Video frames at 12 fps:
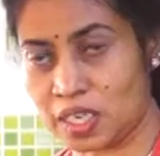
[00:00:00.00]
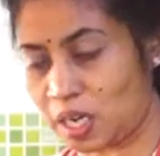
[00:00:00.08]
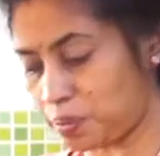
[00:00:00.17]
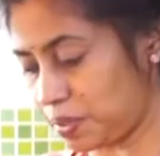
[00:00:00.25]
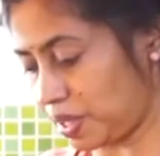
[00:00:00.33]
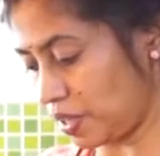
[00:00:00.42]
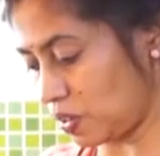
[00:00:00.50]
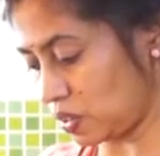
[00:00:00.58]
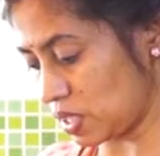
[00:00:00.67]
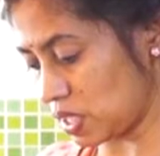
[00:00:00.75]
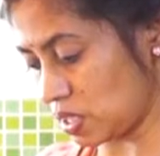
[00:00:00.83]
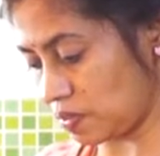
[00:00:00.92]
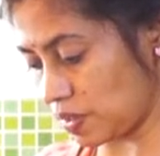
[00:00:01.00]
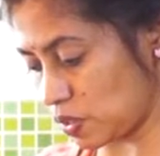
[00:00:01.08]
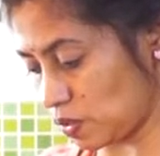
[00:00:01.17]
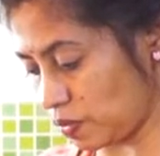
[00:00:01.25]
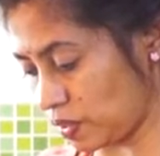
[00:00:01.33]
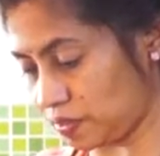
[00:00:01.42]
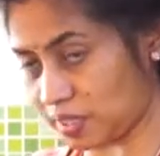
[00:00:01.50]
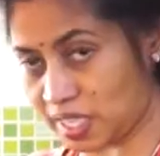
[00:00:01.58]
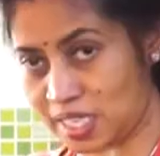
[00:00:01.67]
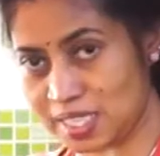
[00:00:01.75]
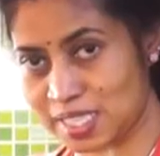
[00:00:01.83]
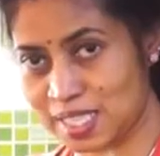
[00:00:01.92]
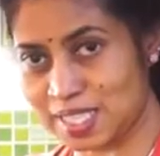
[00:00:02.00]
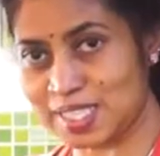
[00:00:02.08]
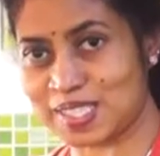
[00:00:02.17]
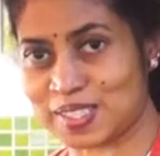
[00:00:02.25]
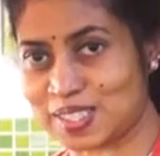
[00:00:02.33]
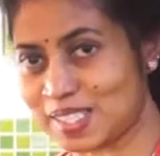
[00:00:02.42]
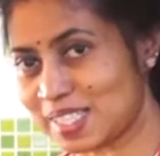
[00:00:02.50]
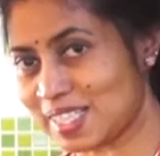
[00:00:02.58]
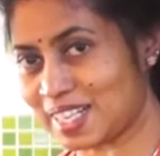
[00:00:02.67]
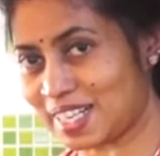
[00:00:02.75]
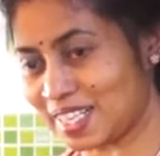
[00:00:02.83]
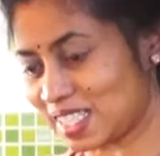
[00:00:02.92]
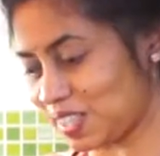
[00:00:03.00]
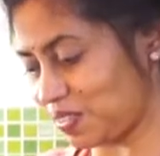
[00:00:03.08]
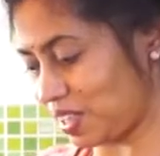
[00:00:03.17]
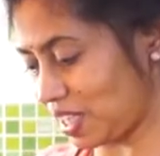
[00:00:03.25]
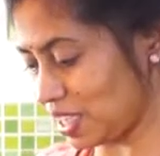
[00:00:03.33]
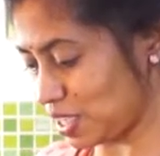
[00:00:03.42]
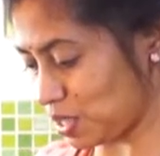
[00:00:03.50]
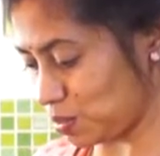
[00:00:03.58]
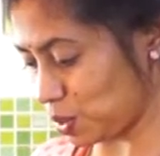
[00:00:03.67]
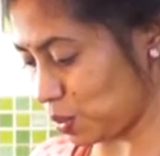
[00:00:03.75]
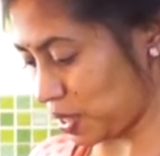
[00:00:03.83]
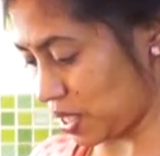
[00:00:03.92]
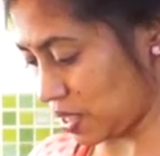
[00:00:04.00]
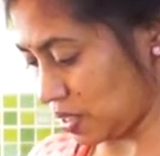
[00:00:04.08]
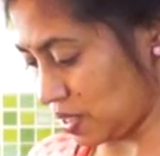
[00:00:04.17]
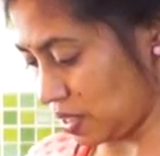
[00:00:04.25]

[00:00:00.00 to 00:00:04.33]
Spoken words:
appearing on the surface of the vadas. So this is the right time we can remove it.